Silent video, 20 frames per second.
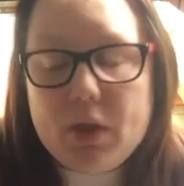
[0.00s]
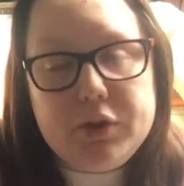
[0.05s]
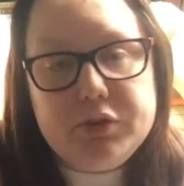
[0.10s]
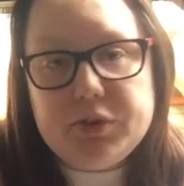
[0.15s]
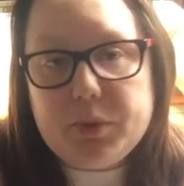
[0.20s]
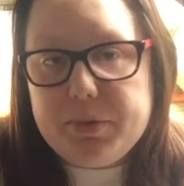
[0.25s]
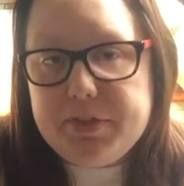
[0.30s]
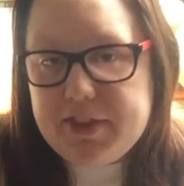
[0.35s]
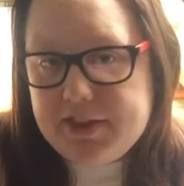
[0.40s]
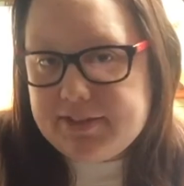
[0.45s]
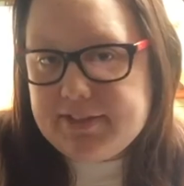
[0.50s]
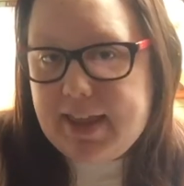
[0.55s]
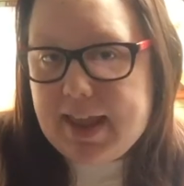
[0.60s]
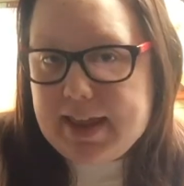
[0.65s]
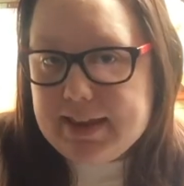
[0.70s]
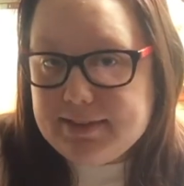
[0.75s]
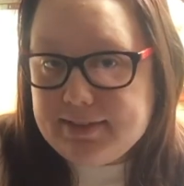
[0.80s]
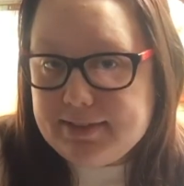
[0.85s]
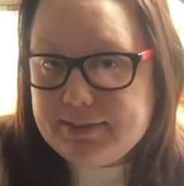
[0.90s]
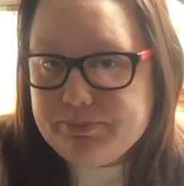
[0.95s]
So in this
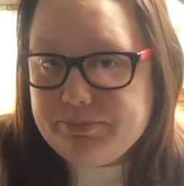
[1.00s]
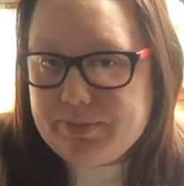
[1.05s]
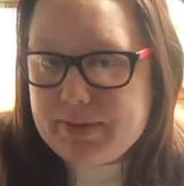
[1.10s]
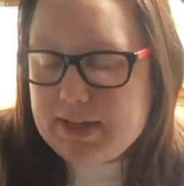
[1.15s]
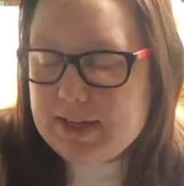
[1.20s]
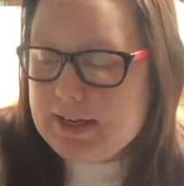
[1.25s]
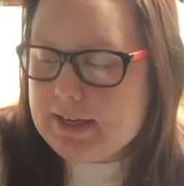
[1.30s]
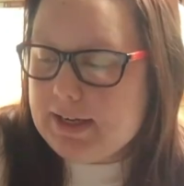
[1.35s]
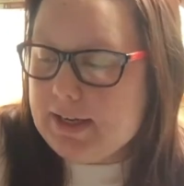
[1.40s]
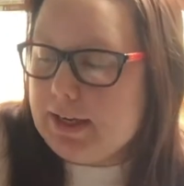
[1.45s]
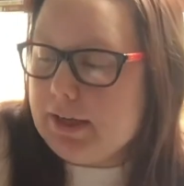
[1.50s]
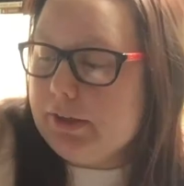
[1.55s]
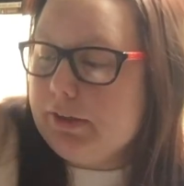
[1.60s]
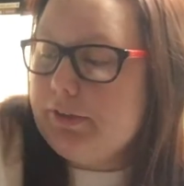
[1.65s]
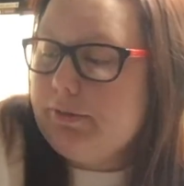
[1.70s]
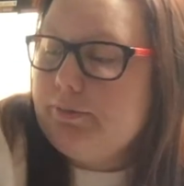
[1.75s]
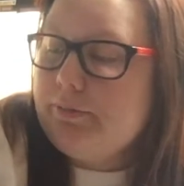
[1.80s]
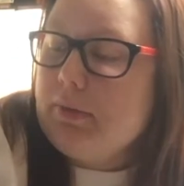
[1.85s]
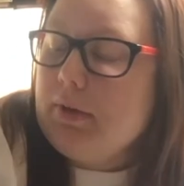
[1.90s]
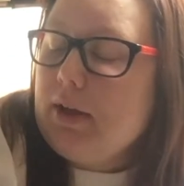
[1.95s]
case, eating.
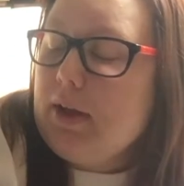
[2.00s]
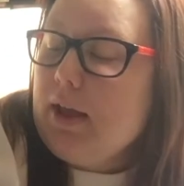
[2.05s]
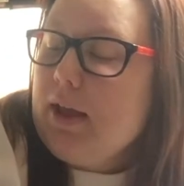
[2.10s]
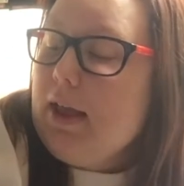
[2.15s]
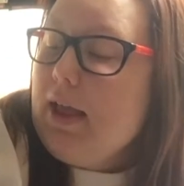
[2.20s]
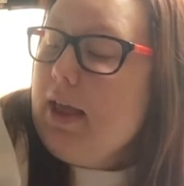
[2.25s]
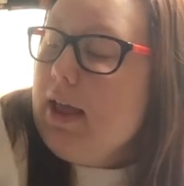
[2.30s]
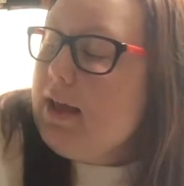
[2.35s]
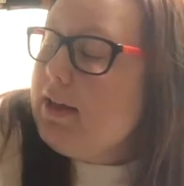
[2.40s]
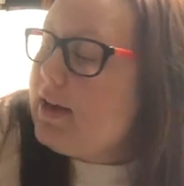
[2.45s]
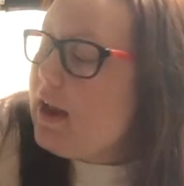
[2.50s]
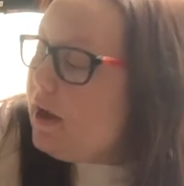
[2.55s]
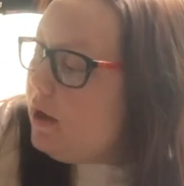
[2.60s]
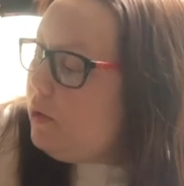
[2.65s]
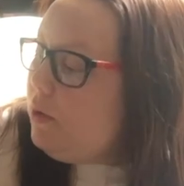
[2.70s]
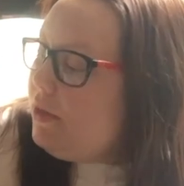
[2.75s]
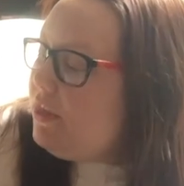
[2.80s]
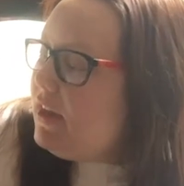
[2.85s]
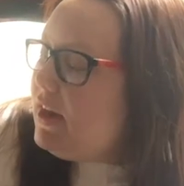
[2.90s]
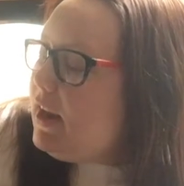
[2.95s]

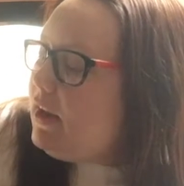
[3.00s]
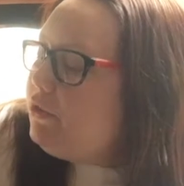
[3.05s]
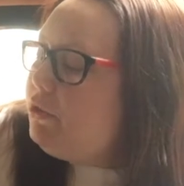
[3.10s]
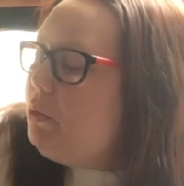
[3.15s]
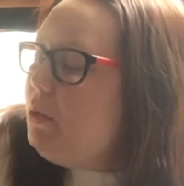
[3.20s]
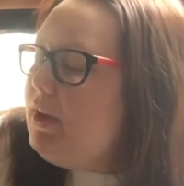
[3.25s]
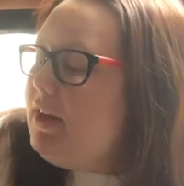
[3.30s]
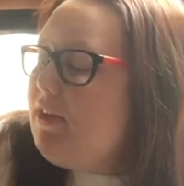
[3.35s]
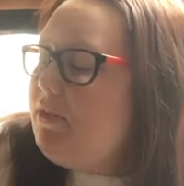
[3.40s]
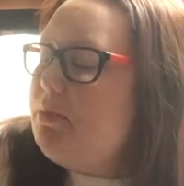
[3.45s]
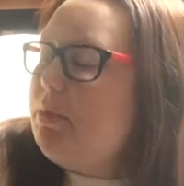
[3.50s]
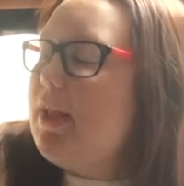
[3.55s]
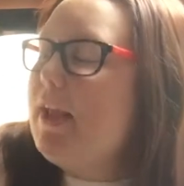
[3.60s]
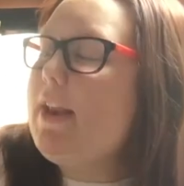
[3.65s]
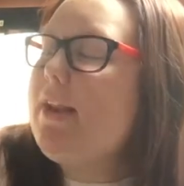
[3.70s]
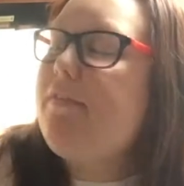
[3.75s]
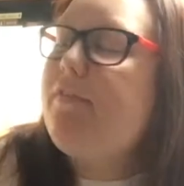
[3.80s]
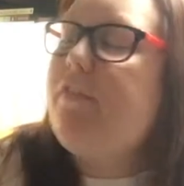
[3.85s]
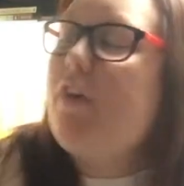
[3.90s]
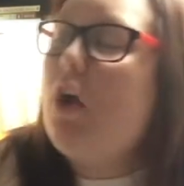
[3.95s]
Now, the next one is
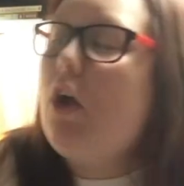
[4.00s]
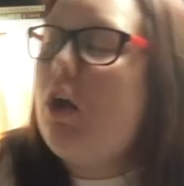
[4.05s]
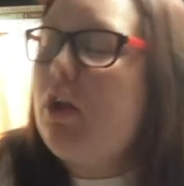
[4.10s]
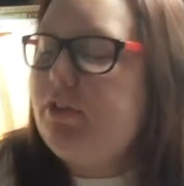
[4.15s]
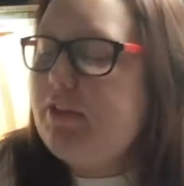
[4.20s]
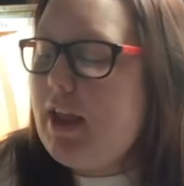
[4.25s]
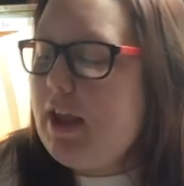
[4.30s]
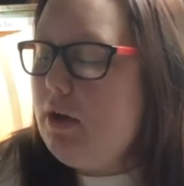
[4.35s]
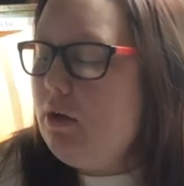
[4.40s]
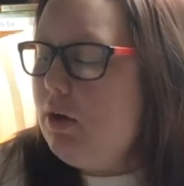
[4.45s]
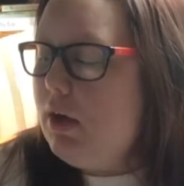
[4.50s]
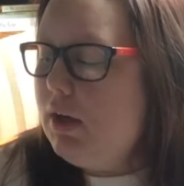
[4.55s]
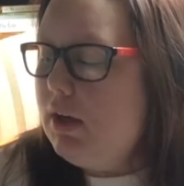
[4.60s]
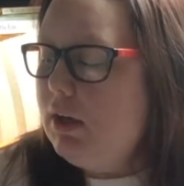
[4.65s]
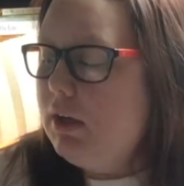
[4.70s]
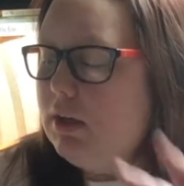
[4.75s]
Planet Fall. Now,